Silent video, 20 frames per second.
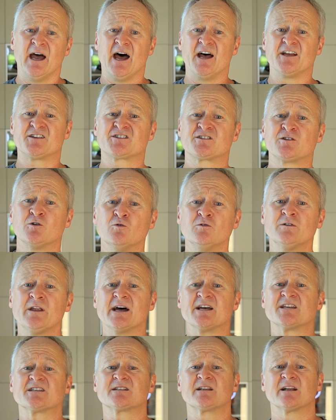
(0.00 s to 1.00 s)
As
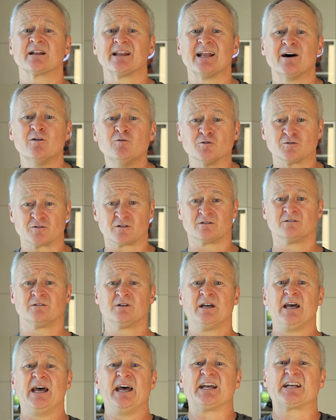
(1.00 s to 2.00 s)
soon as the load
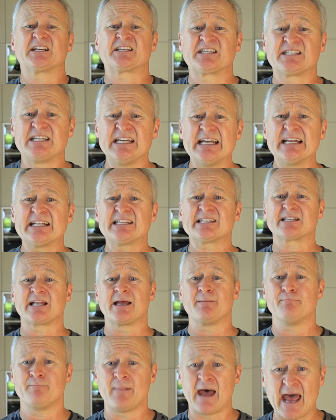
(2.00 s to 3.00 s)
exceeds
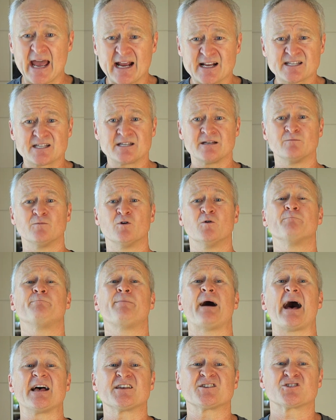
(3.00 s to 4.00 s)
the maximum
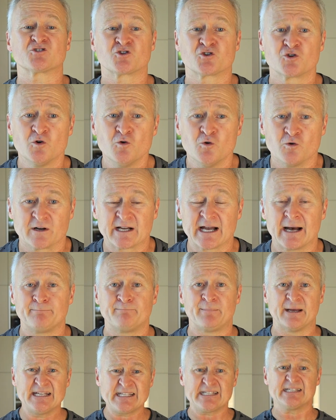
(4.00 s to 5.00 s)
pass-through
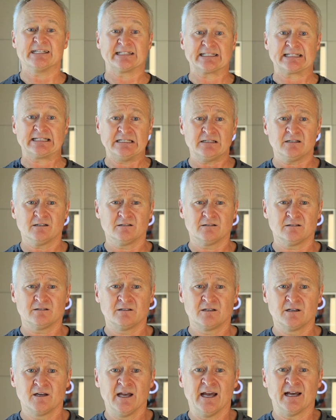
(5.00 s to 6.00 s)
capacity,
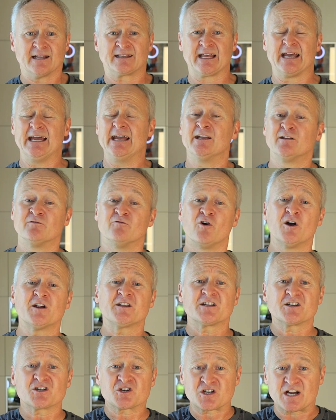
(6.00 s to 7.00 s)
the
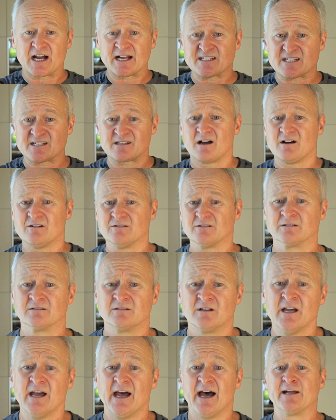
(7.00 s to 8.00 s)
inverter shuts
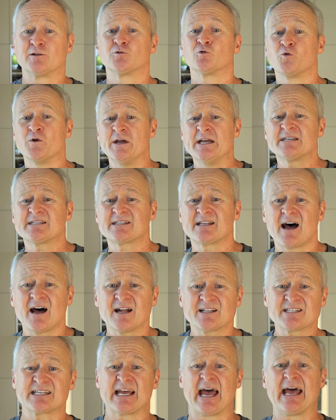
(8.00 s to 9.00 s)
down and
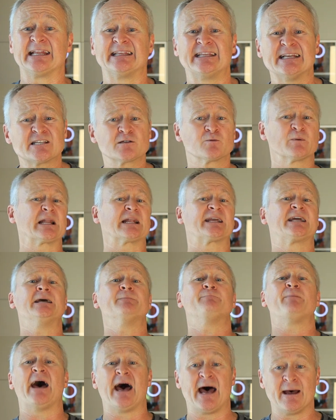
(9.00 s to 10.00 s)
restarts, and this will
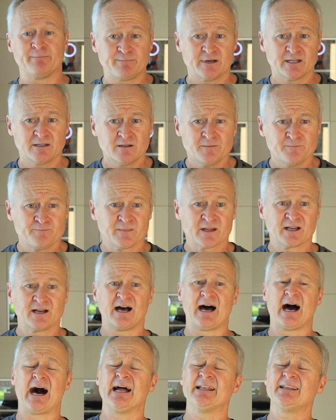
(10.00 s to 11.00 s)
keep happening
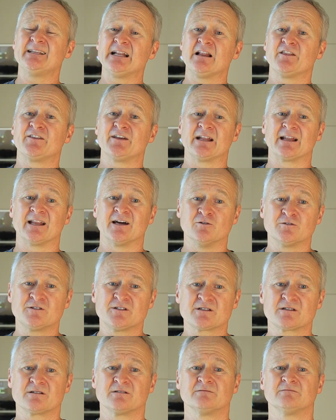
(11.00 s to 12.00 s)
until the
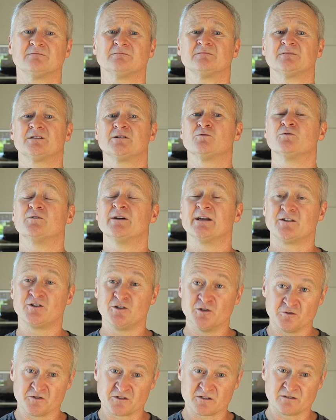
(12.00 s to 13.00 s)
load's
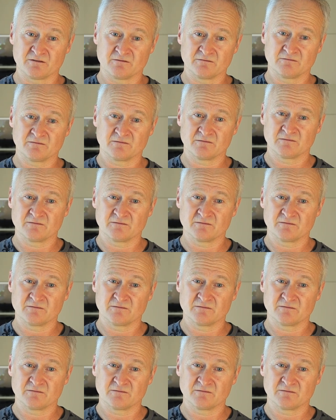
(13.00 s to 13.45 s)
reduced.